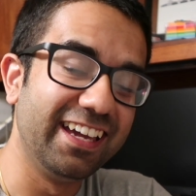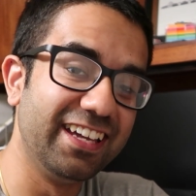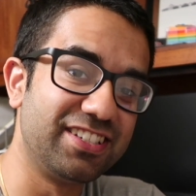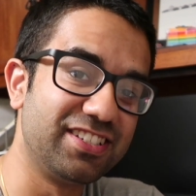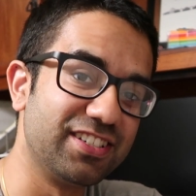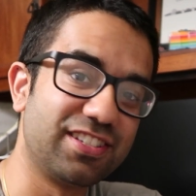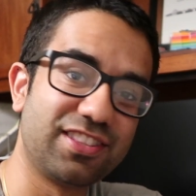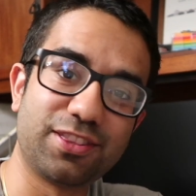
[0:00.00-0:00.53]
It
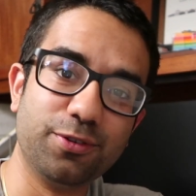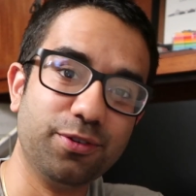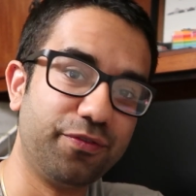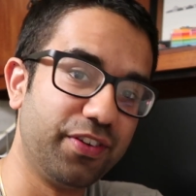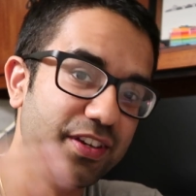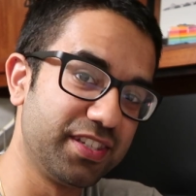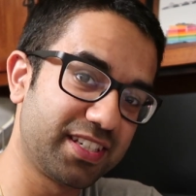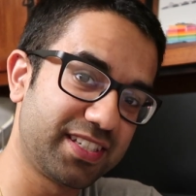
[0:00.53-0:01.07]
just
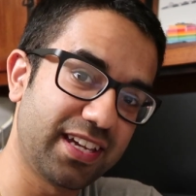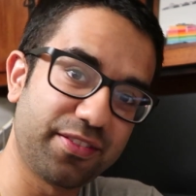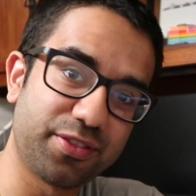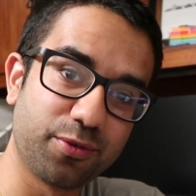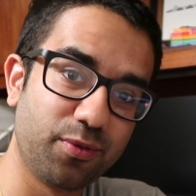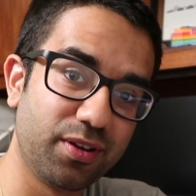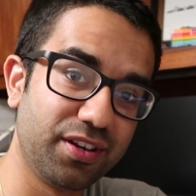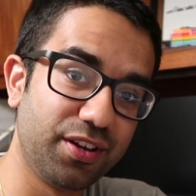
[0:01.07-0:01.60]
threw physics
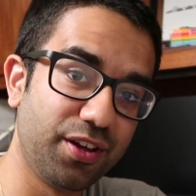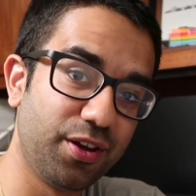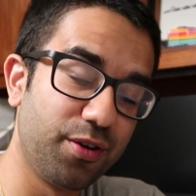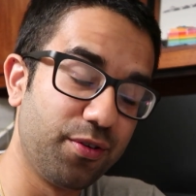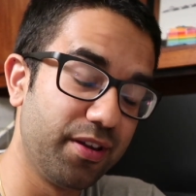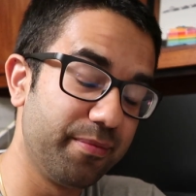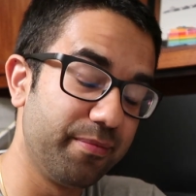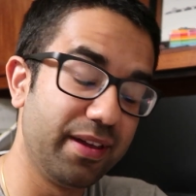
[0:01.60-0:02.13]
out the
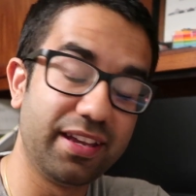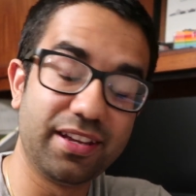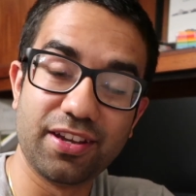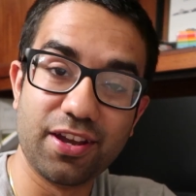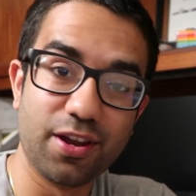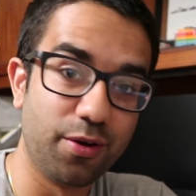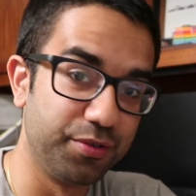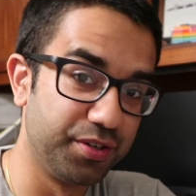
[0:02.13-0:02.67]
window. It made
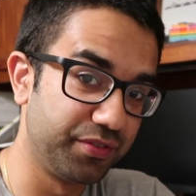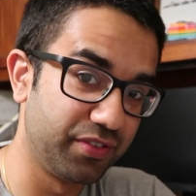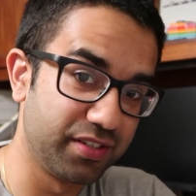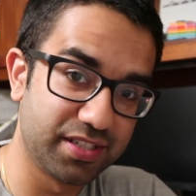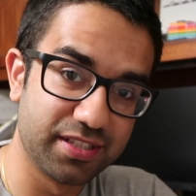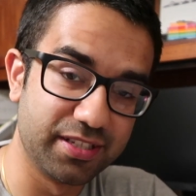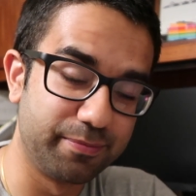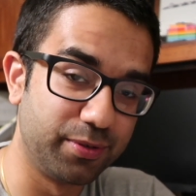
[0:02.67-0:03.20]
no
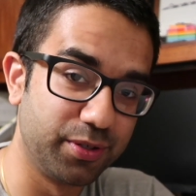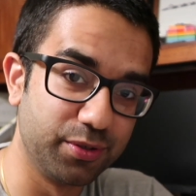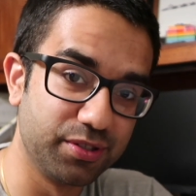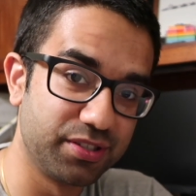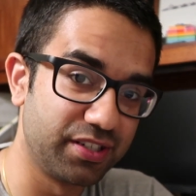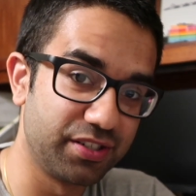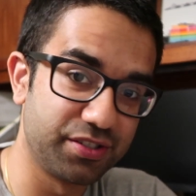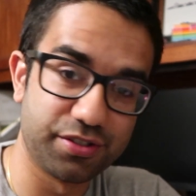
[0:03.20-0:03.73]
difference to the
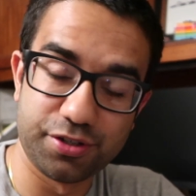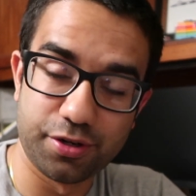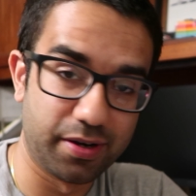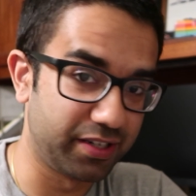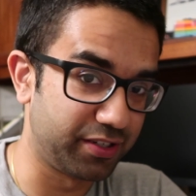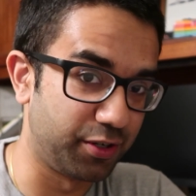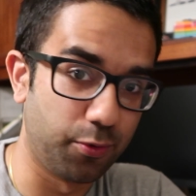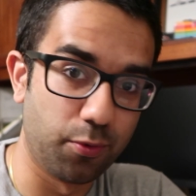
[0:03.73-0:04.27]
producers or
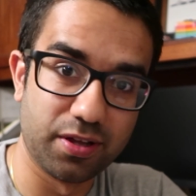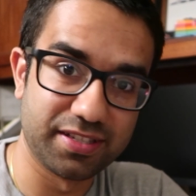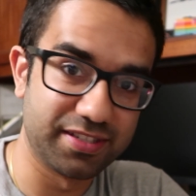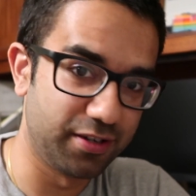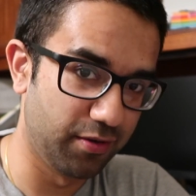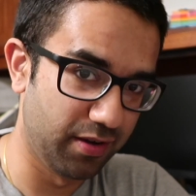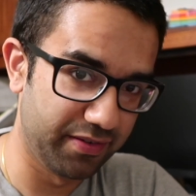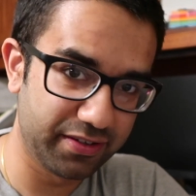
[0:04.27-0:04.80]
director
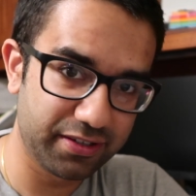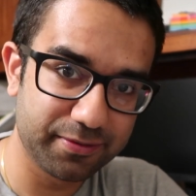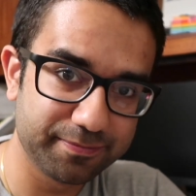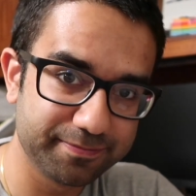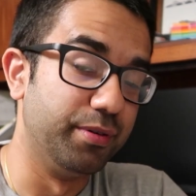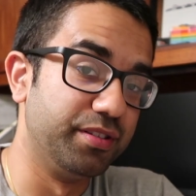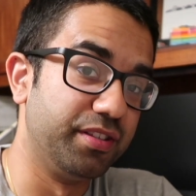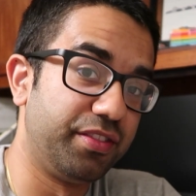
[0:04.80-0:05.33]
whatsoever.
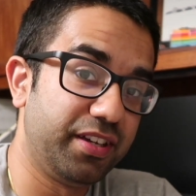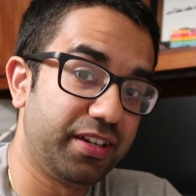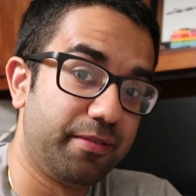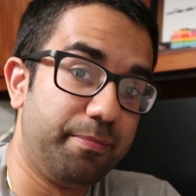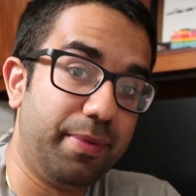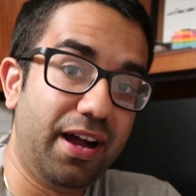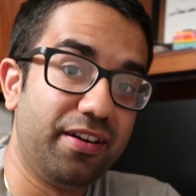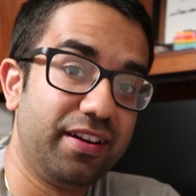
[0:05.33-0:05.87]
But the thing
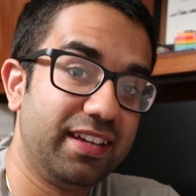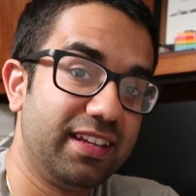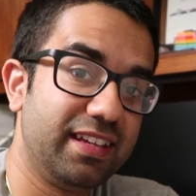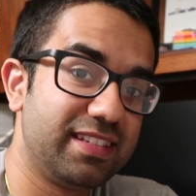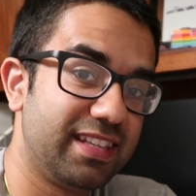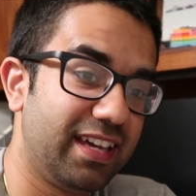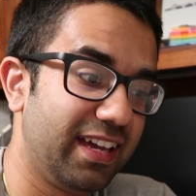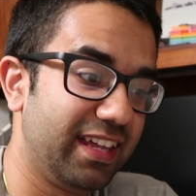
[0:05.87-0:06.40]
about it
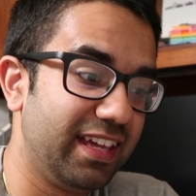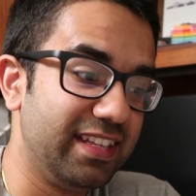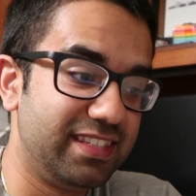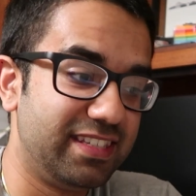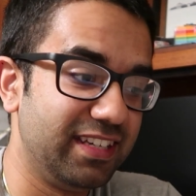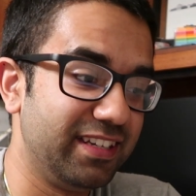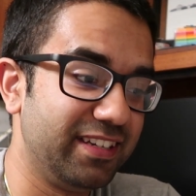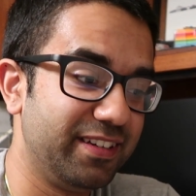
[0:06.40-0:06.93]
is that
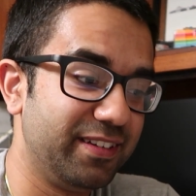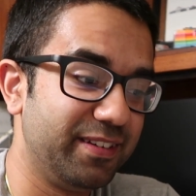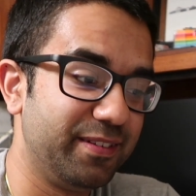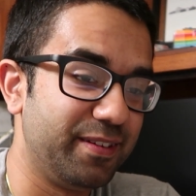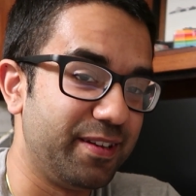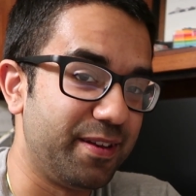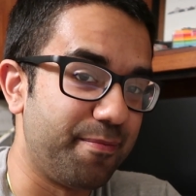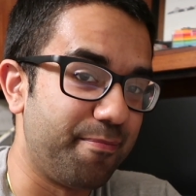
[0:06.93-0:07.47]
it didn't
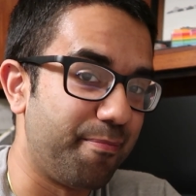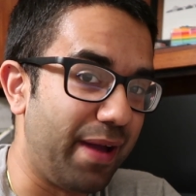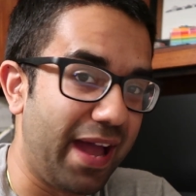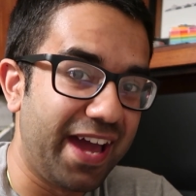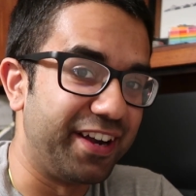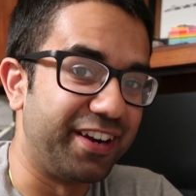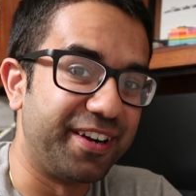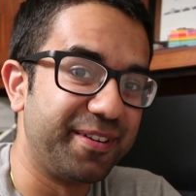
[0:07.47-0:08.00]

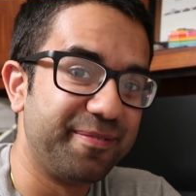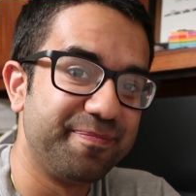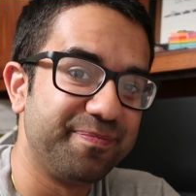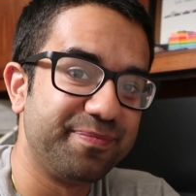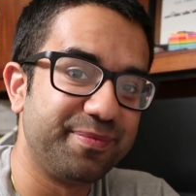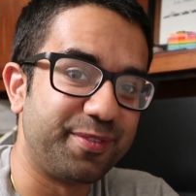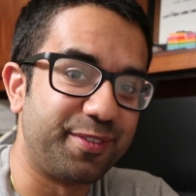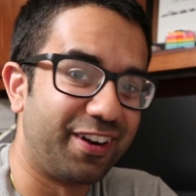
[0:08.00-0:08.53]
matter,
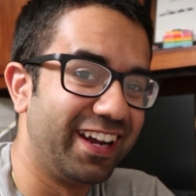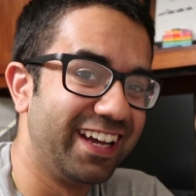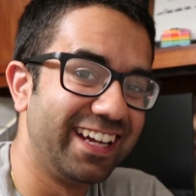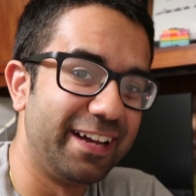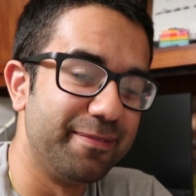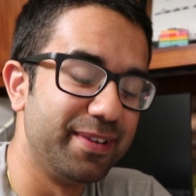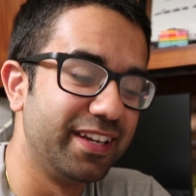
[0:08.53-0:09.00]
right? I